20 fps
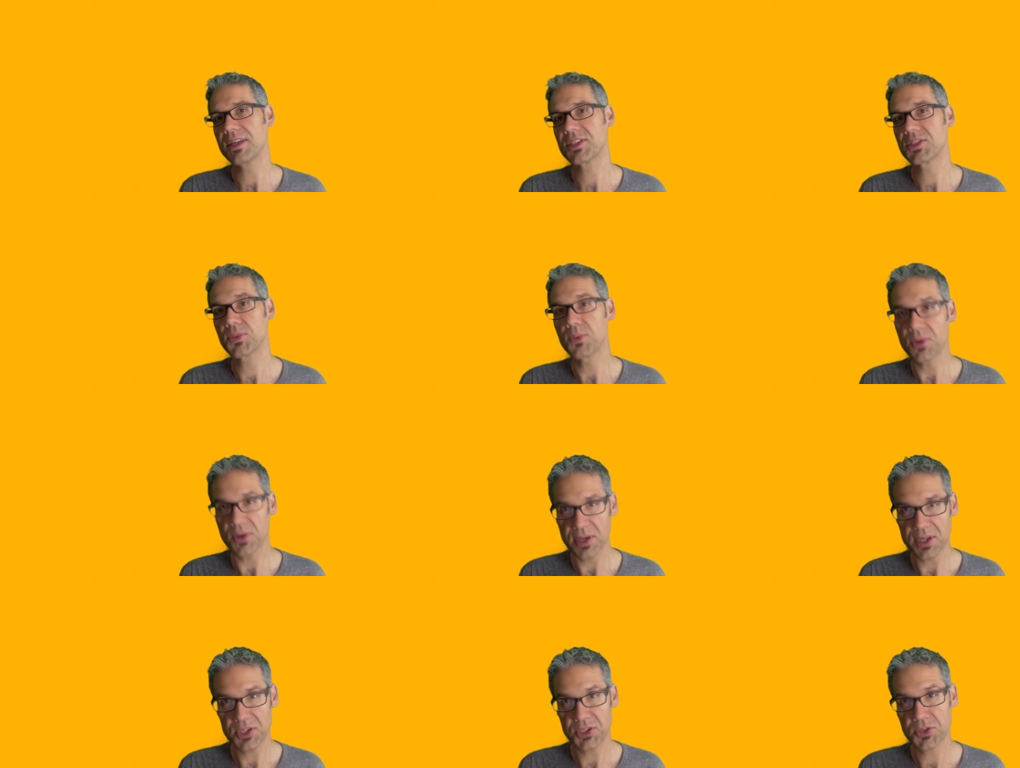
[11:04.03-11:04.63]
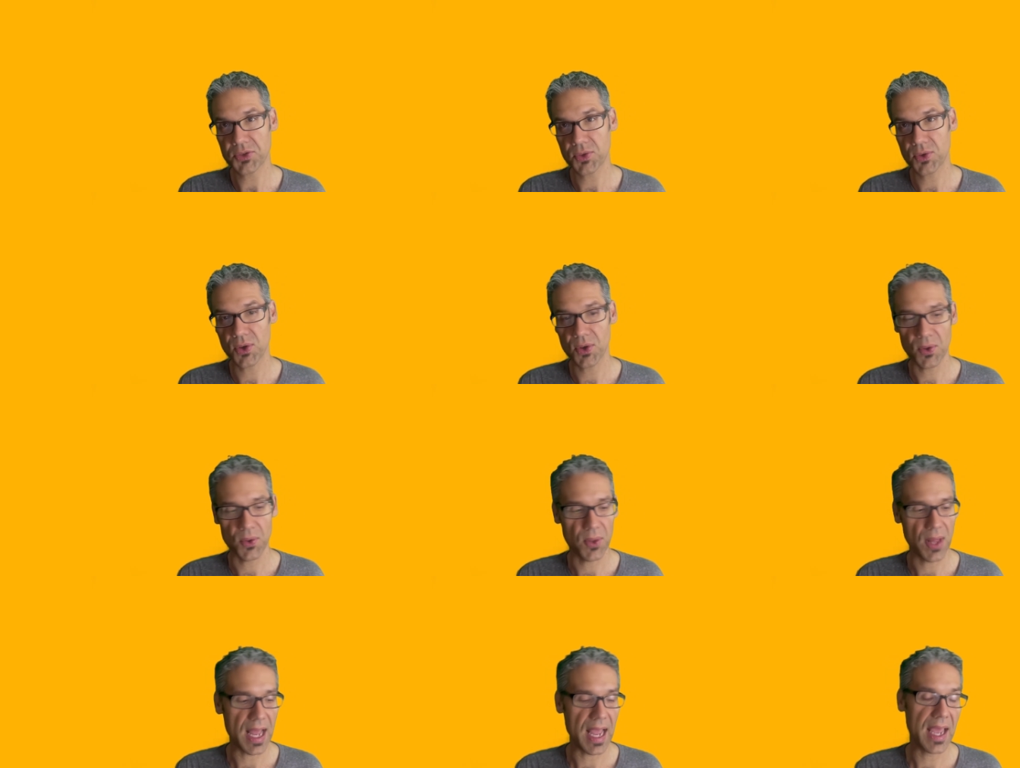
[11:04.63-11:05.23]
this will
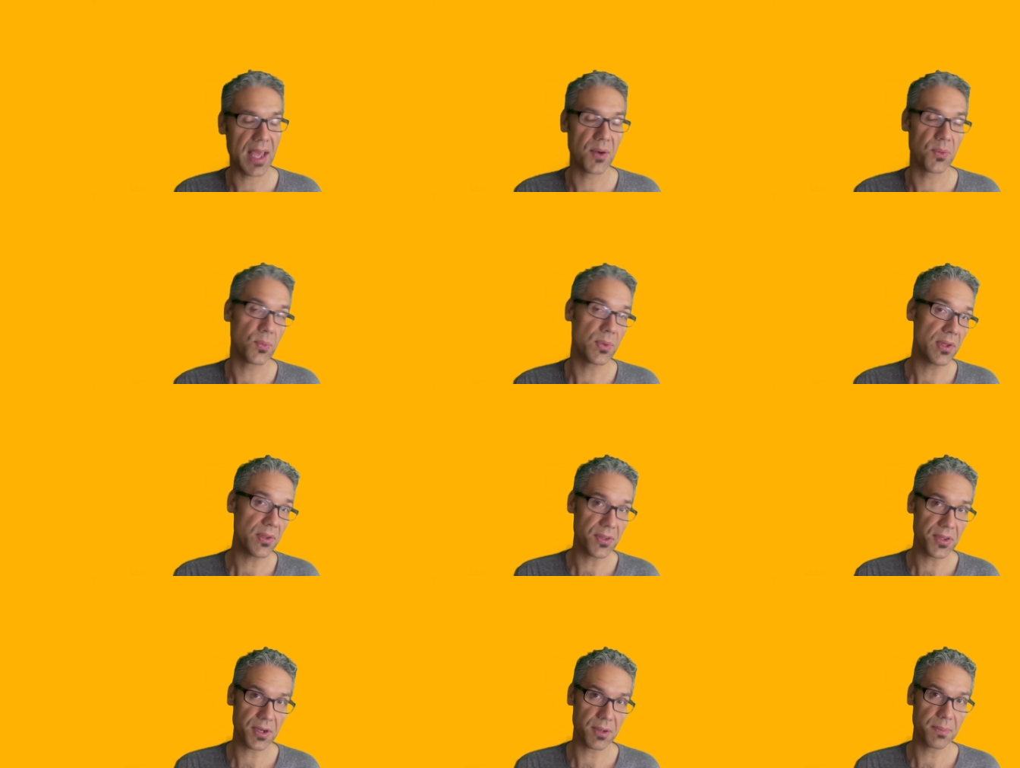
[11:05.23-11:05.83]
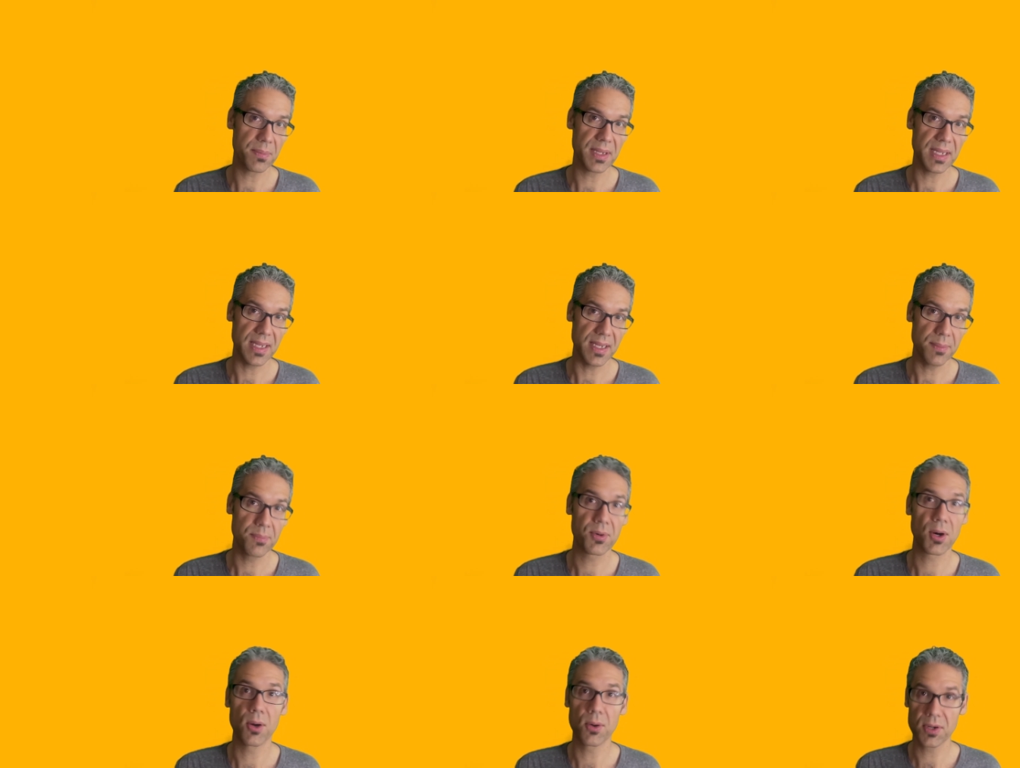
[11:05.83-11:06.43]
control and will there
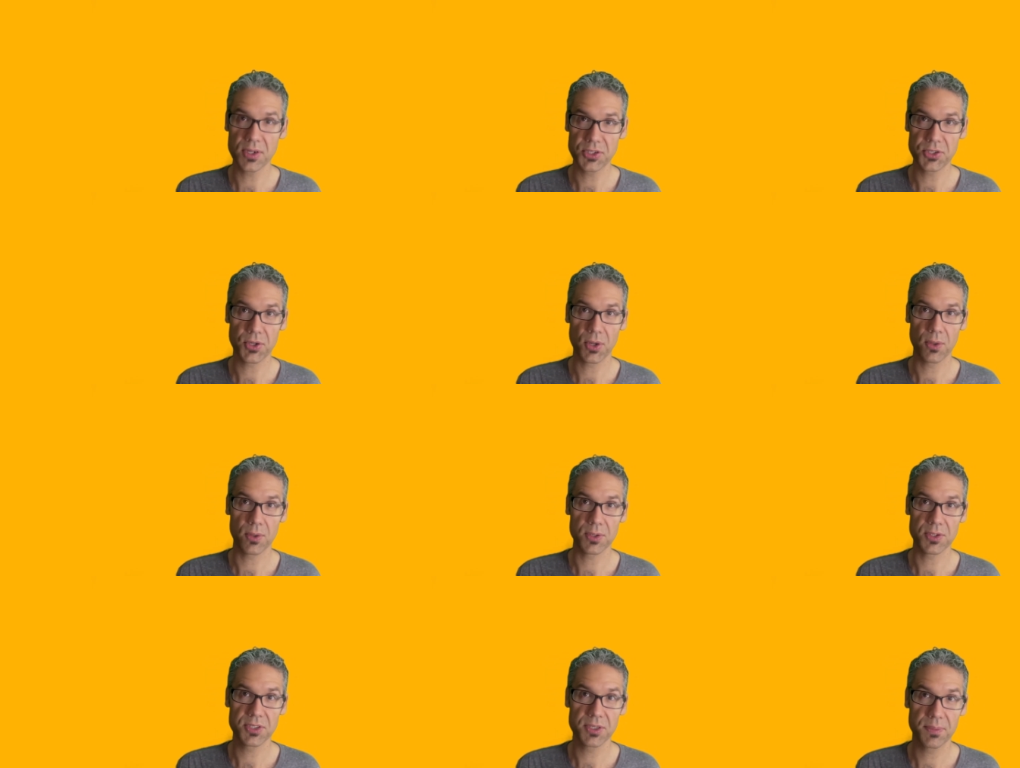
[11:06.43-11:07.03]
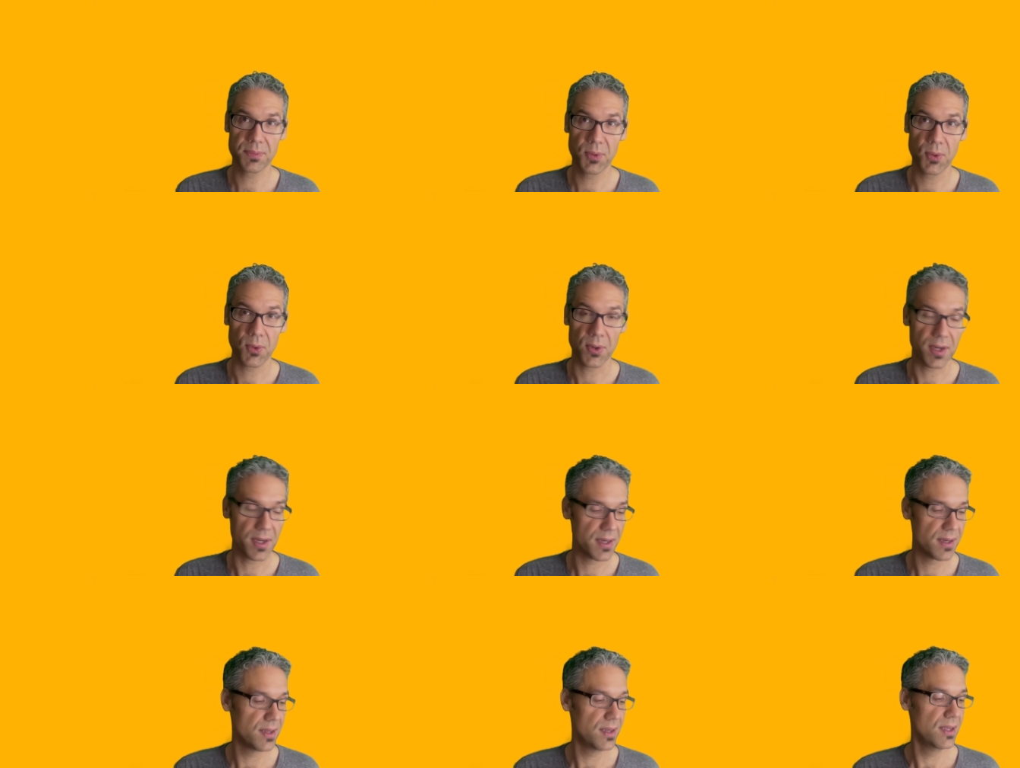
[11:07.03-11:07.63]
be Pro Controller support.